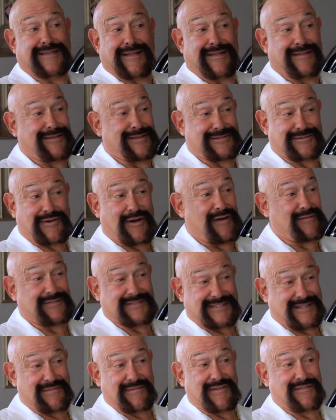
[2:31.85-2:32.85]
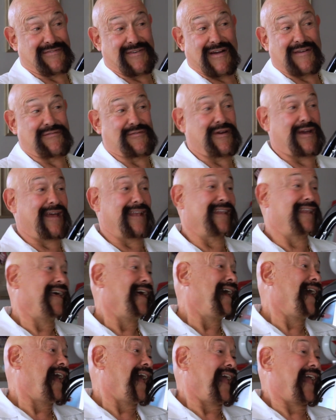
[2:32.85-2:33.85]
selling this car for 75 grand
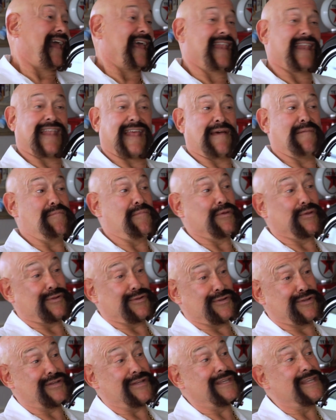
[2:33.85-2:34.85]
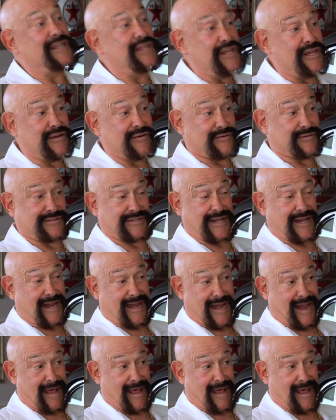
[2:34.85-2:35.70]
in a million years. It ain't